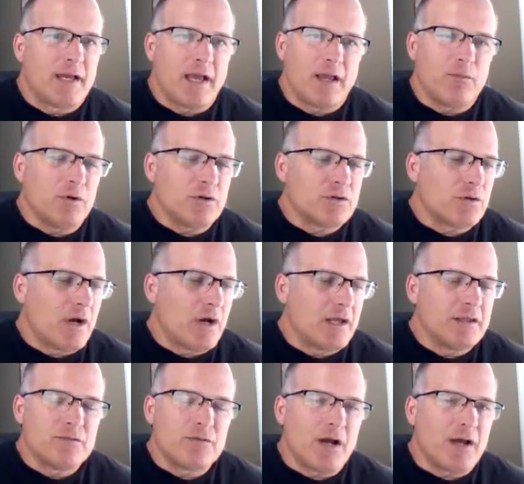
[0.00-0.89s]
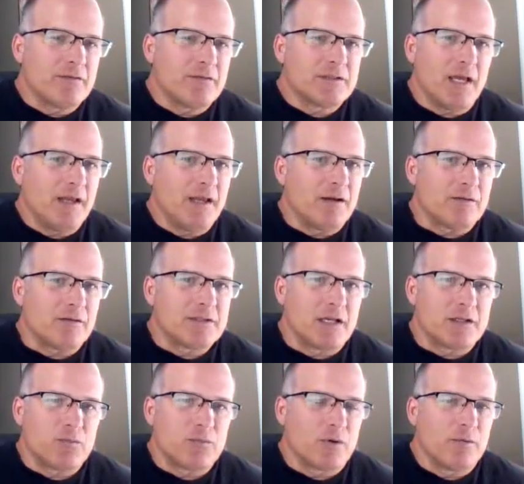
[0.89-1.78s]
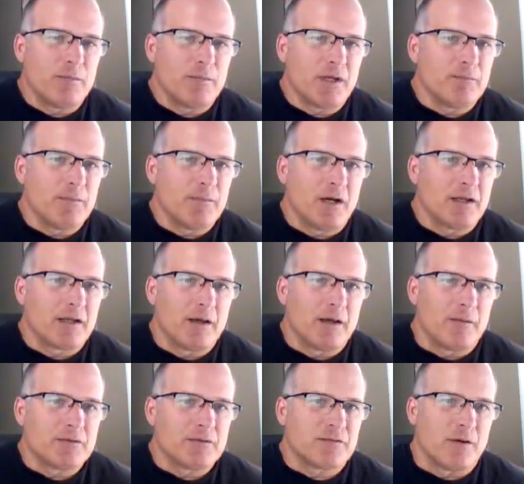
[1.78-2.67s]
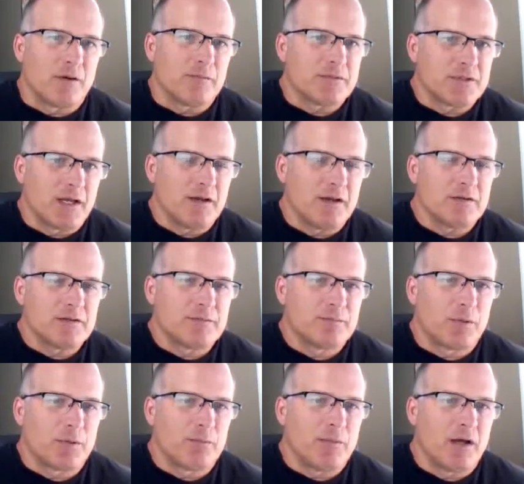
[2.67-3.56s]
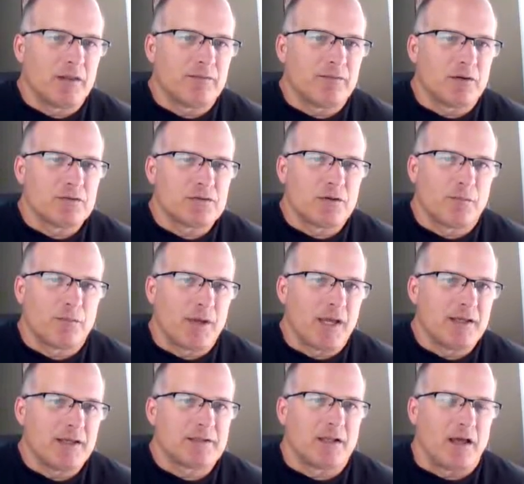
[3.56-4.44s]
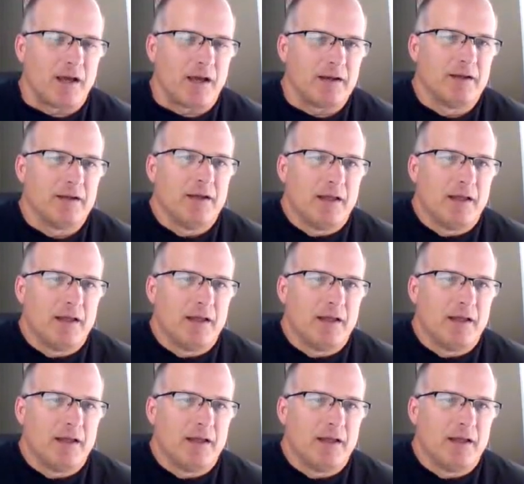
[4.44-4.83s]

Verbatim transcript: Hey, we're trying to drive sales. That's where the big money comes from. Sales per month versus our baseline.